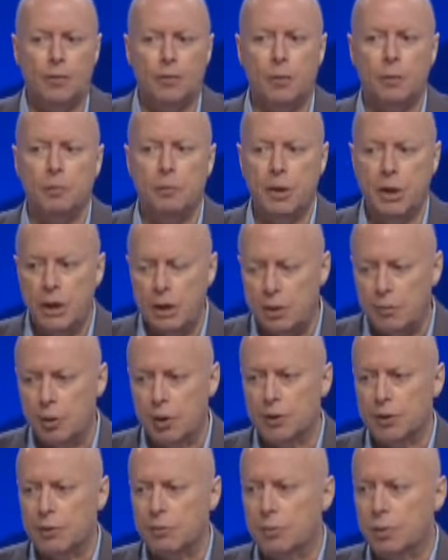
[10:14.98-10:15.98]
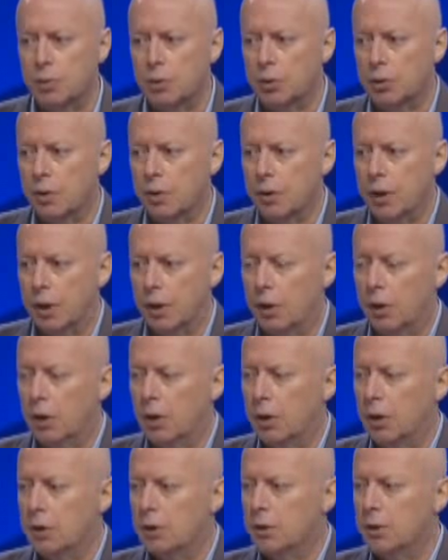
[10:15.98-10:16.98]
For me, the most important
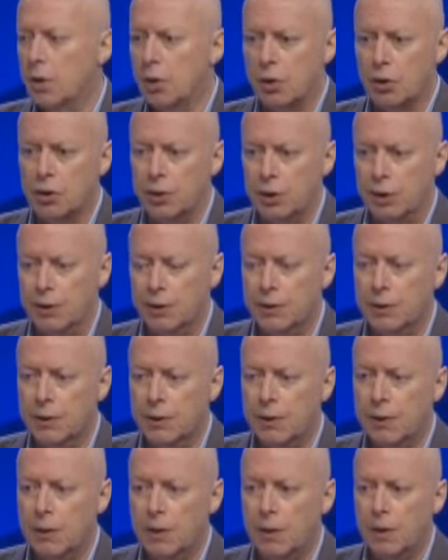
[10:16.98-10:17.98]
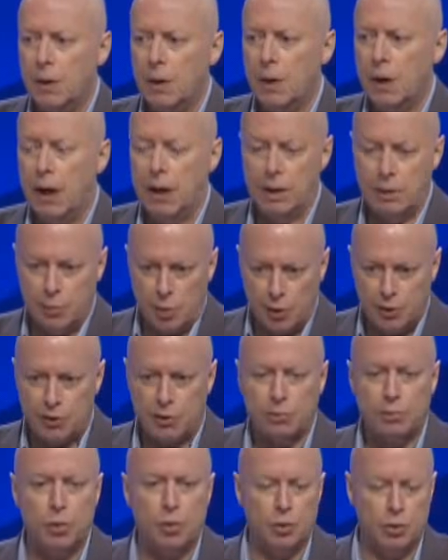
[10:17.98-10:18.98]
thinker is Socrates, and the
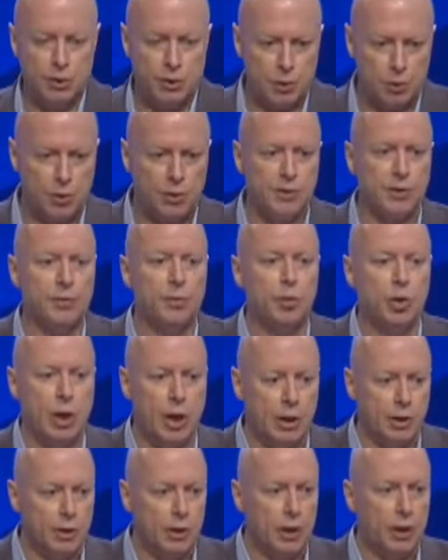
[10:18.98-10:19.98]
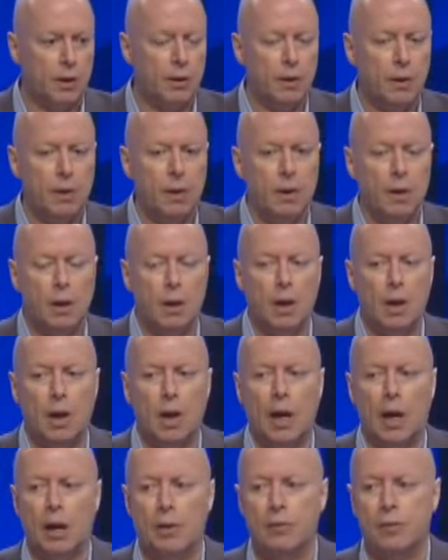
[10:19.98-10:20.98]
most important source of morality
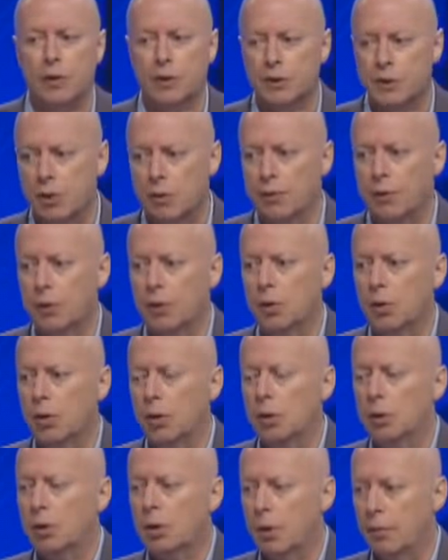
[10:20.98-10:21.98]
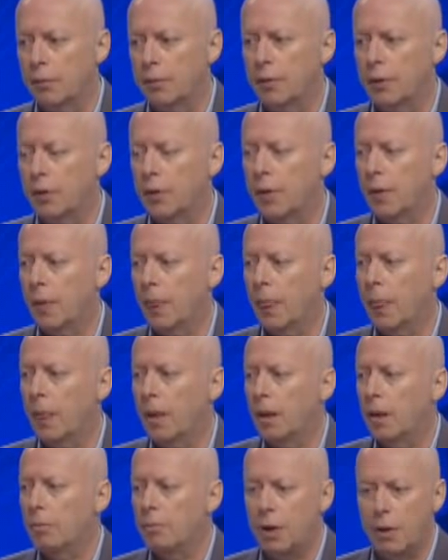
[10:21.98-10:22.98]
and philosophical comfort,
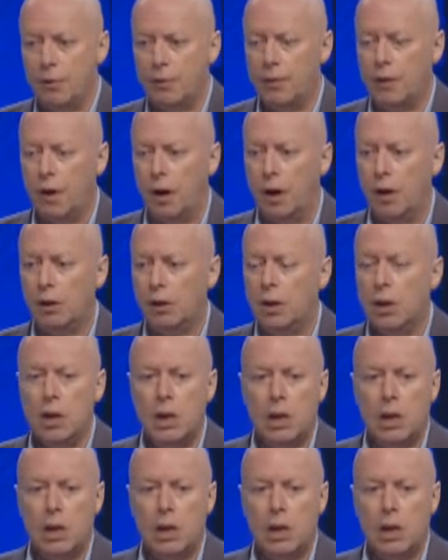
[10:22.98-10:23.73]
by far.